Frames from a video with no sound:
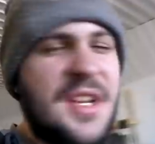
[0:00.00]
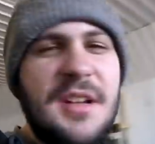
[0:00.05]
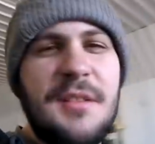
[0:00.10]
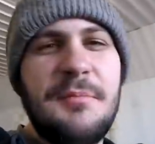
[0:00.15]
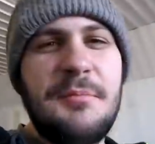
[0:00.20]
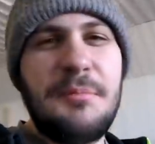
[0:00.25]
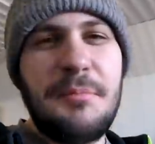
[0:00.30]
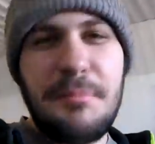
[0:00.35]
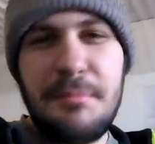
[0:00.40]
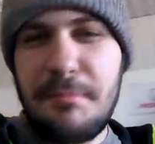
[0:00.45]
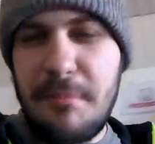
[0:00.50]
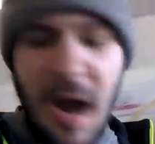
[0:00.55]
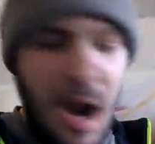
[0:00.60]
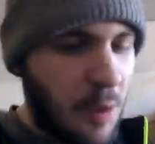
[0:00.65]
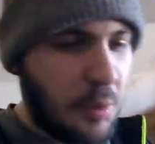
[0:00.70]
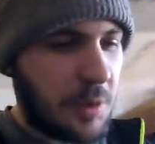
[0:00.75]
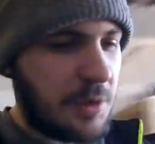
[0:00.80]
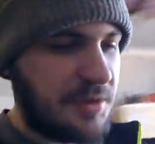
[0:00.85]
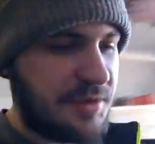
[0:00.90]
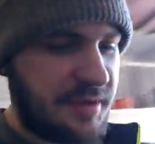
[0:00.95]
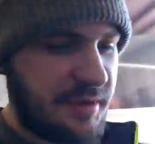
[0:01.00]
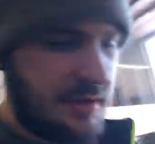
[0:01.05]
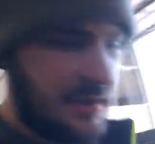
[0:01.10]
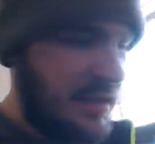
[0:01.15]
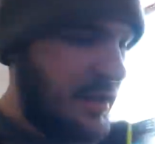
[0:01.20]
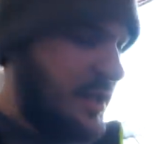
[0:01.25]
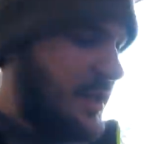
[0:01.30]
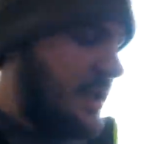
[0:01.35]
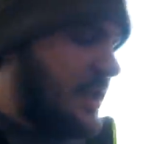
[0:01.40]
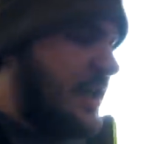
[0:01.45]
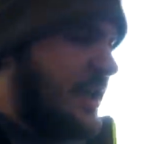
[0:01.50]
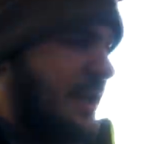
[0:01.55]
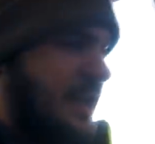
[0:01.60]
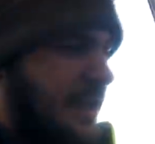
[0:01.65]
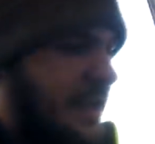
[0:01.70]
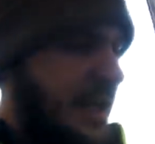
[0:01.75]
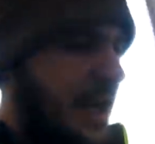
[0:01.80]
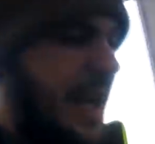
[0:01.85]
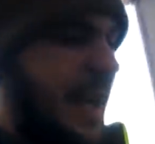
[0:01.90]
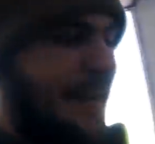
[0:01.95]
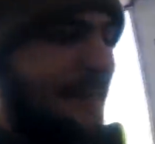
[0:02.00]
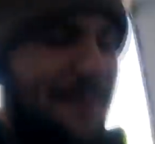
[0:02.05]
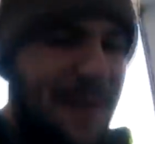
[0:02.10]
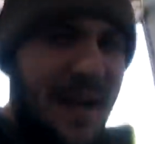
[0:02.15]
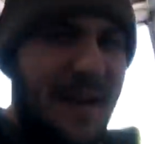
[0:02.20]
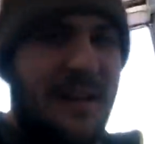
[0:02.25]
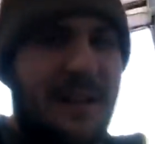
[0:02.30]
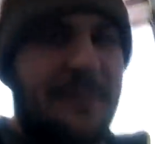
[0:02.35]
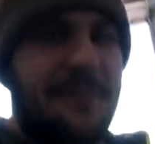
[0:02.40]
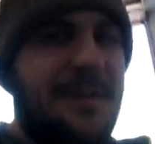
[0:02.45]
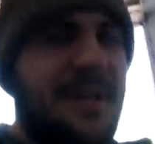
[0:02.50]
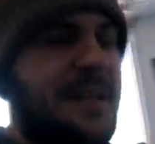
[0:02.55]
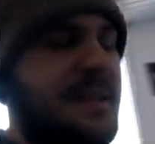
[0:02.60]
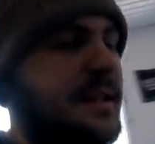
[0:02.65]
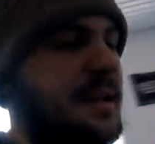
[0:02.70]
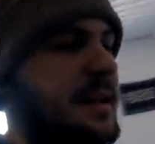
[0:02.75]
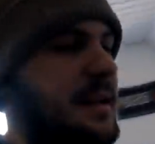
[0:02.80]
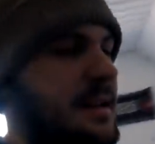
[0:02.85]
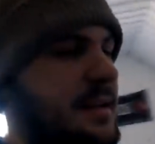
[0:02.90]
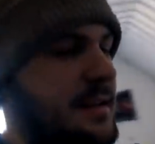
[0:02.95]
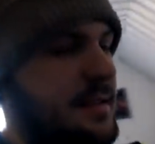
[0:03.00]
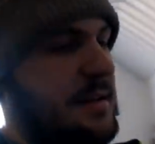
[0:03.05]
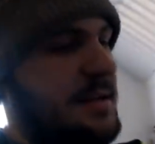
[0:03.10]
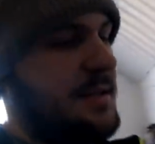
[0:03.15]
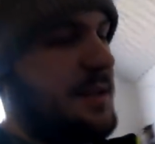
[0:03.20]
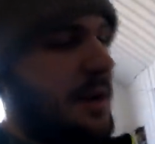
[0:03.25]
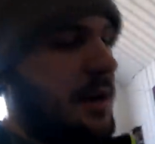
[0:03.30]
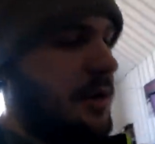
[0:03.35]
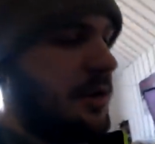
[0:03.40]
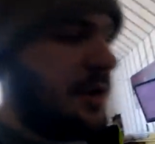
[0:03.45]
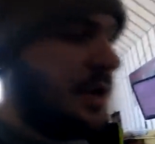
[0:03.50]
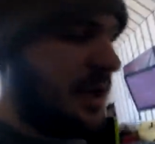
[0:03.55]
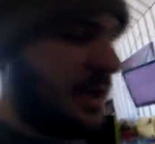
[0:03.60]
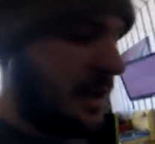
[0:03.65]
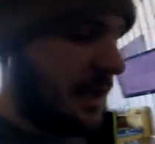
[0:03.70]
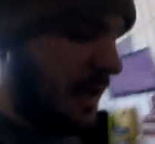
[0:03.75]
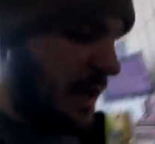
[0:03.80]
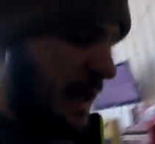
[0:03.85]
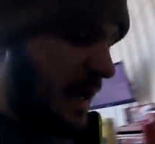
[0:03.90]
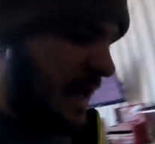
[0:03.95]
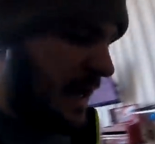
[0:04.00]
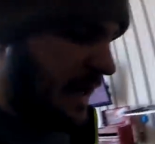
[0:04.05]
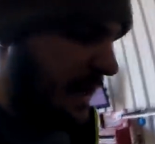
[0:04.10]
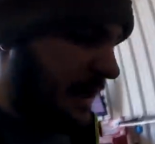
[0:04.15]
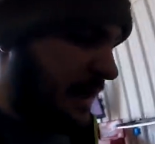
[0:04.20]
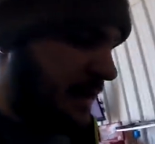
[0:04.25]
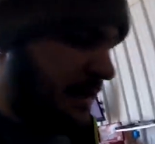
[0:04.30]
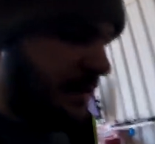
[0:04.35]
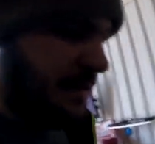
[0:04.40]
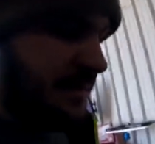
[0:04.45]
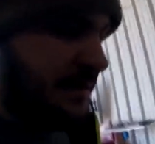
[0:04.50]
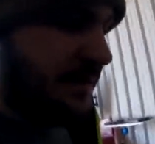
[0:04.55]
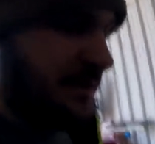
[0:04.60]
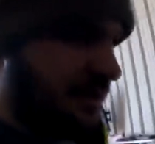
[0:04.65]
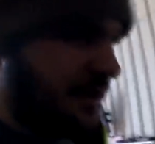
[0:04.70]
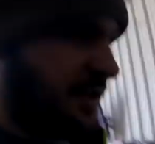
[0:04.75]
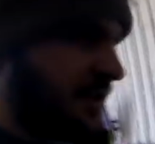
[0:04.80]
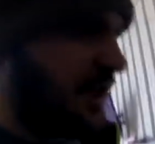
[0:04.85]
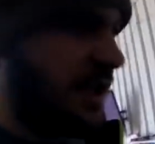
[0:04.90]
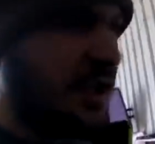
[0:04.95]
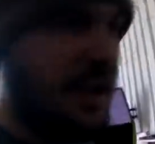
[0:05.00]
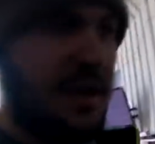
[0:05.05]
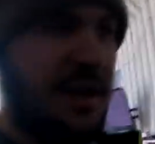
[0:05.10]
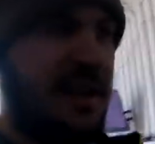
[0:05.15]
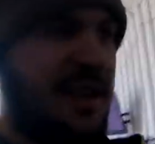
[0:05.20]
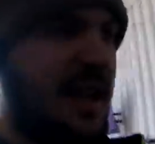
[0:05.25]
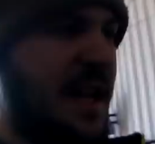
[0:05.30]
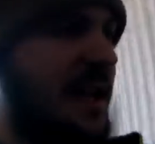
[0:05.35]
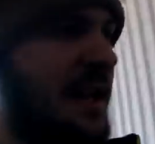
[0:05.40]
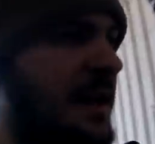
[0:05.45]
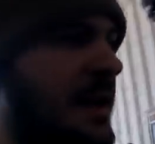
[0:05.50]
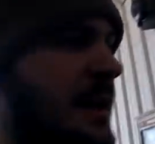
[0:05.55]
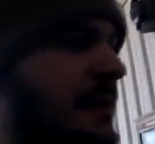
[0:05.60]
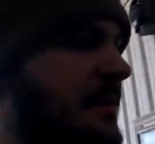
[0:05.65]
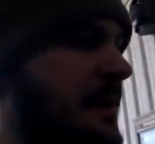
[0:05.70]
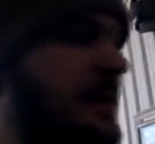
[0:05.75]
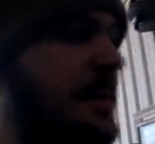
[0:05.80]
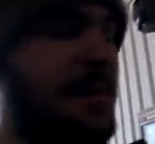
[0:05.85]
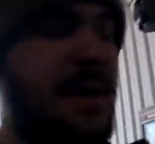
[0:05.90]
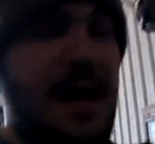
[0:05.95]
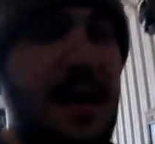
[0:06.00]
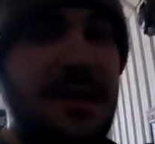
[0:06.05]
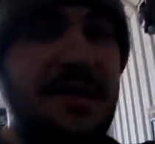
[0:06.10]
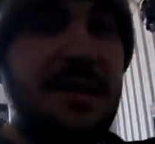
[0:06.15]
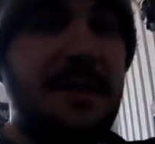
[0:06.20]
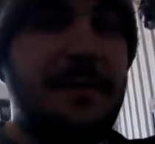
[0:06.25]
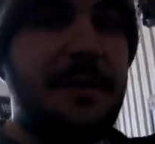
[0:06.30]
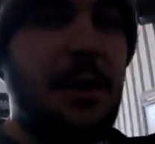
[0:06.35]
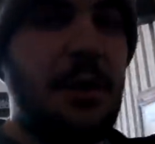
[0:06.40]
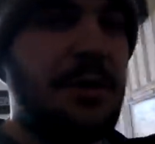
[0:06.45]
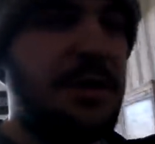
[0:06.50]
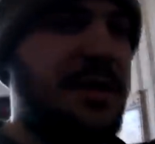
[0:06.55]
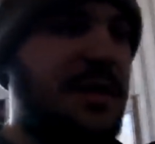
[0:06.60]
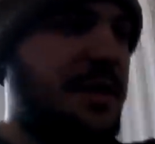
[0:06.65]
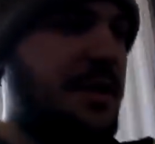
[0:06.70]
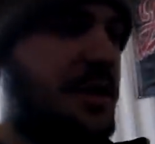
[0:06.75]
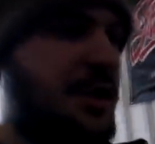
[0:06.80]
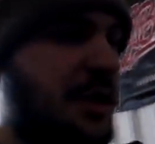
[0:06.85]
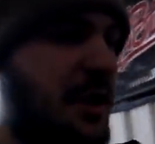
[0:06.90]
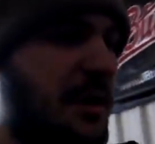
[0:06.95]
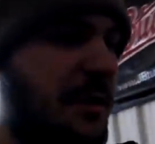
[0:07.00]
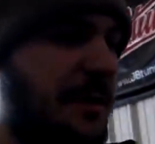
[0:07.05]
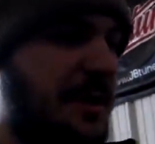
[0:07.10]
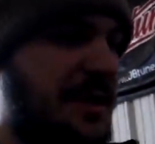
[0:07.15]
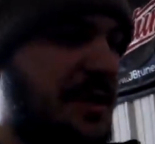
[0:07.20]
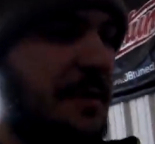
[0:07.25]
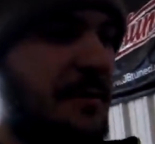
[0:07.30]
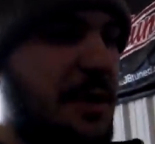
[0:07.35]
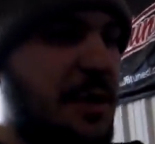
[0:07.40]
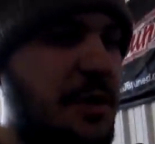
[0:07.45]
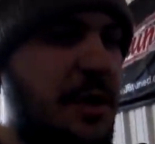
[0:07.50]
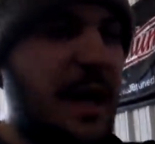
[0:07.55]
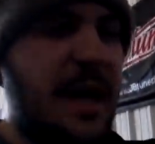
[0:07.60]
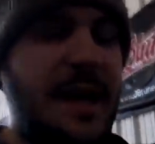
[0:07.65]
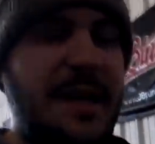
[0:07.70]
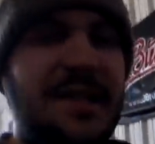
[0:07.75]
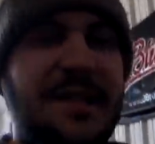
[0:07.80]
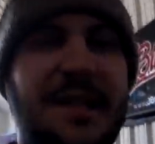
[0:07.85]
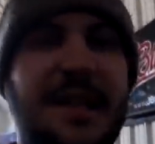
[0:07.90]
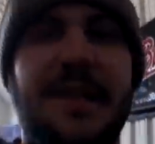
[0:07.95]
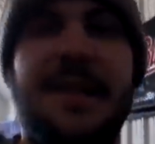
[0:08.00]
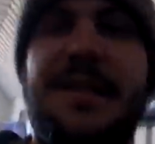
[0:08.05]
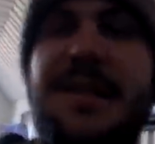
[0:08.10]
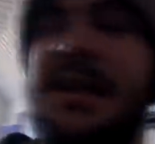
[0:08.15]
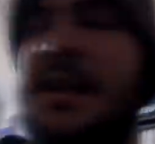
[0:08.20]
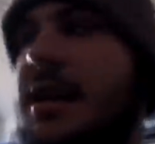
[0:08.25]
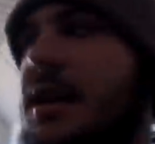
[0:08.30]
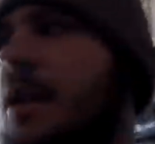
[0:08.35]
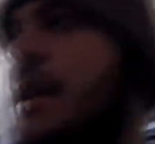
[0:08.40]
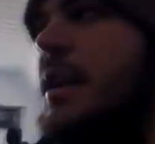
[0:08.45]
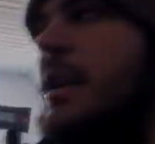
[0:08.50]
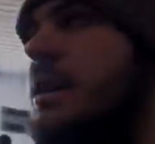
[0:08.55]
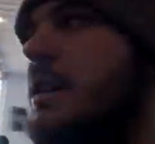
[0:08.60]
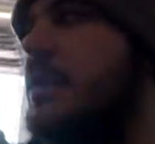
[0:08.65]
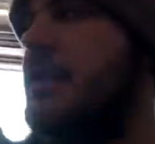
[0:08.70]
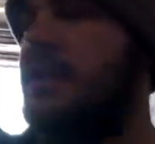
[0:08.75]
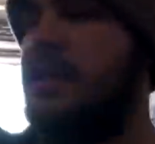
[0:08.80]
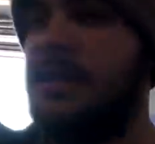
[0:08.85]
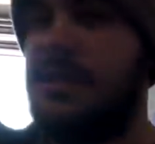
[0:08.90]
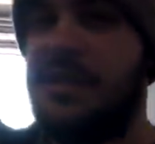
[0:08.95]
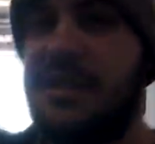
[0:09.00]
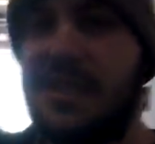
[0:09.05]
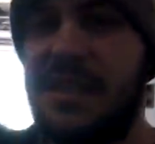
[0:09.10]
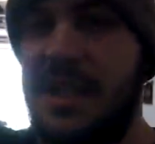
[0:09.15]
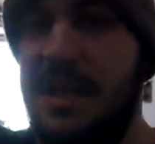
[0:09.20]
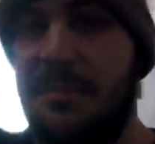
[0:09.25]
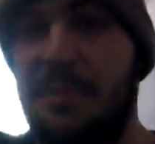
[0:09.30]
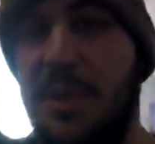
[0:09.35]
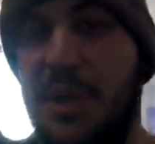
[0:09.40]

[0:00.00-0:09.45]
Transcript: and hours, and I finally fixed it. So uh, just a good thing, maybe a positive note to share with some of you guys is just keep